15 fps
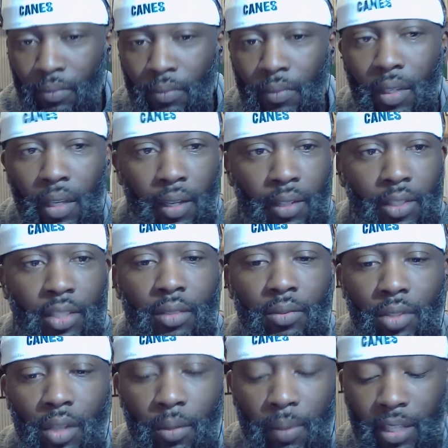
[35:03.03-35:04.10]
Yeah,
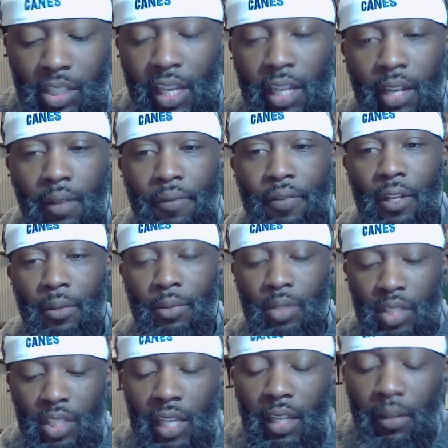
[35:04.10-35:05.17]
talking about Jalen Phillips. Yeah,
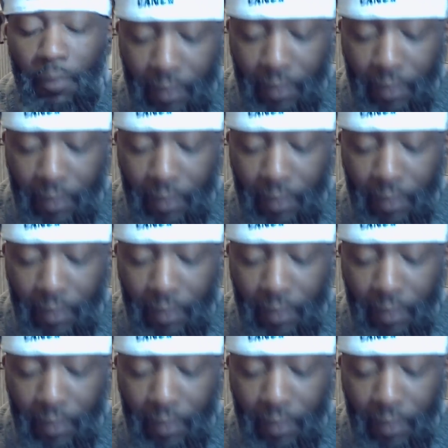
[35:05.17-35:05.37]
Jalen